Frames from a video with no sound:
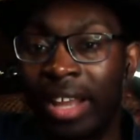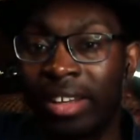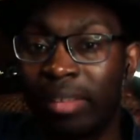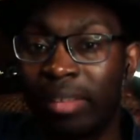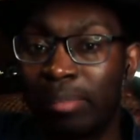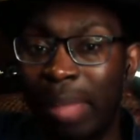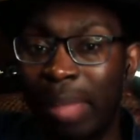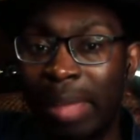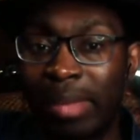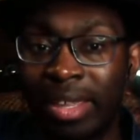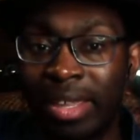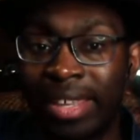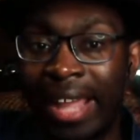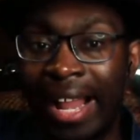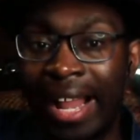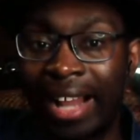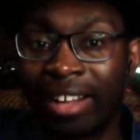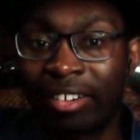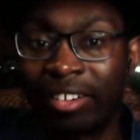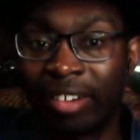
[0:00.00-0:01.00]
I think maybe
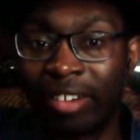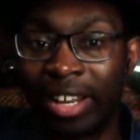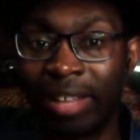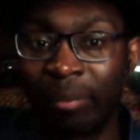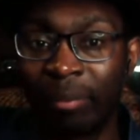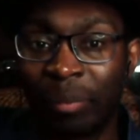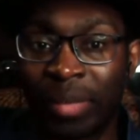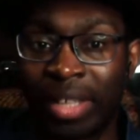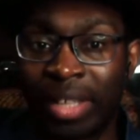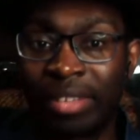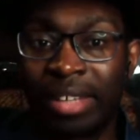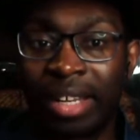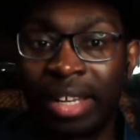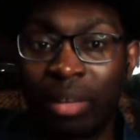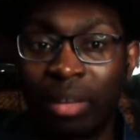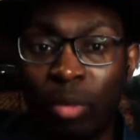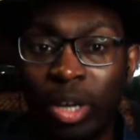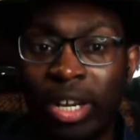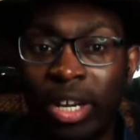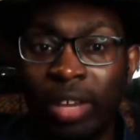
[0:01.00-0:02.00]
Calgary gets out
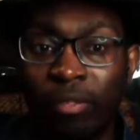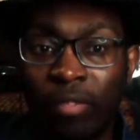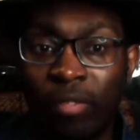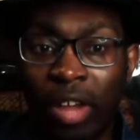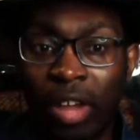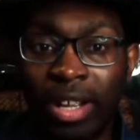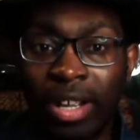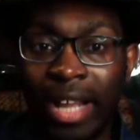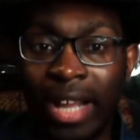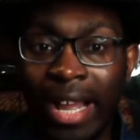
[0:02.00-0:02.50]
of 1 year funk.